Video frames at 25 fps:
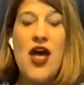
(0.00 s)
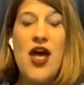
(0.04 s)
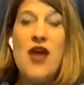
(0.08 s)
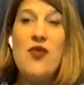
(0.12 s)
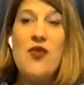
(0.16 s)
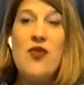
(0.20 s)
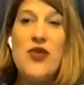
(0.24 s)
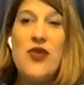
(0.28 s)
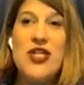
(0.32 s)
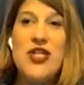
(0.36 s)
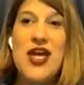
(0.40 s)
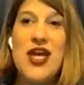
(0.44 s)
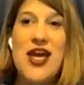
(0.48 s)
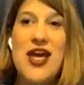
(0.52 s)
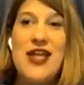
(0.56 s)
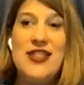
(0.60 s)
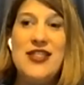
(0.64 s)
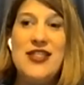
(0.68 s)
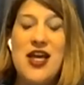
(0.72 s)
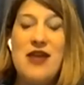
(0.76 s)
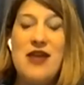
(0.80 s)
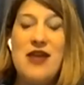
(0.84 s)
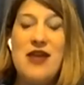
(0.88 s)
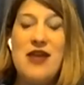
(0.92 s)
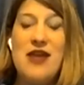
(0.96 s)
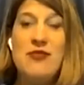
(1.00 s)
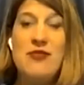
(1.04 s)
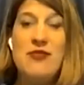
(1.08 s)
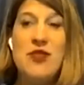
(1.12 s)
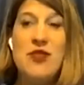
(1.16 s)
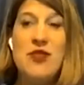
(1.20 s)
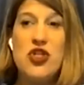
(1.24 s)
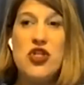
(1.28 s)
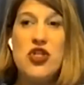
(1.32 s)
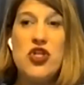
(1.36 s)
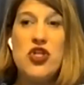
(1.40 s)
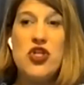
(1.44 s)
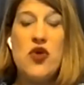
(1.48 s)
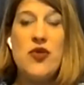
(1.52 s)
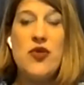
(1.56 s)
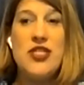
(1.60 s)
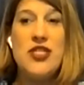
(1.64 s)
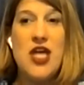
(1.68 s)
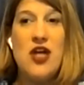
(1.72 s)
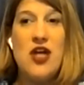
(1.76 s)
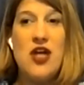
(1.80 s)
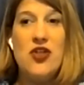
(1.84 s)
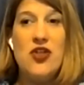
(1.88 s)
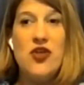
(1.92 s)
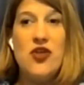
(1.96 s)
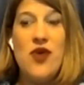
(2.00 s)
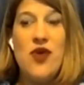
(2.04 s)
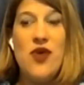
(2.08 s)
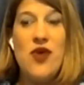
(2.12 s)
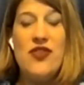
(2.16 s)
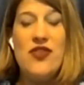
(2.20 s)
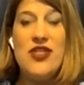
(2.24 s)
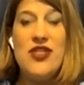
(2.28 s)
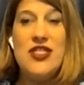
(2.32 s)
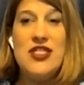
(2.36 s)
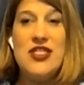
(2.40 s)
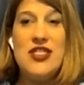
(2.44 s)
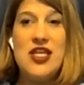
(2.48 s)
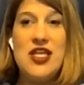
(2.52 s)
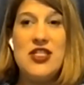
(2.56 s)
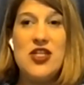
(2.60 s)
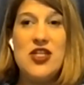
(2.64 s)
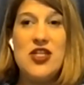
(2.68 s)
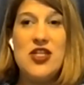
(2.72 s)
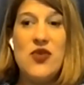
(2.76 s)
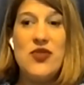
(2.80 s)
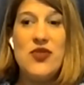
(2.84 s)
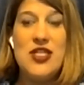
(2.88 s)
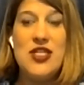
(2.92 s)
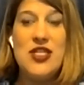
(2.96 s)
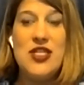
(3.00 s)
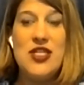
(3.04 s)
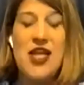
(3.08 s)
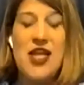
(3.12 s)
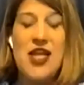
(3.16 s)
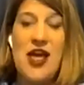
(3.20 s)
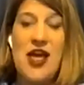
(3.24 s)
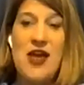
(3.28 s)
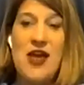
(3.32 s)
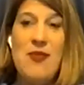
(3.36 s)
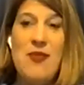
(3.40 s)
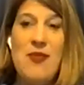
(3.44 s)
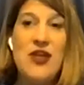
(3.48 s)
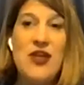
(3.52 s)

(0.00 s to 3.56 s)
I wish I had time to show and tell you how these things go today,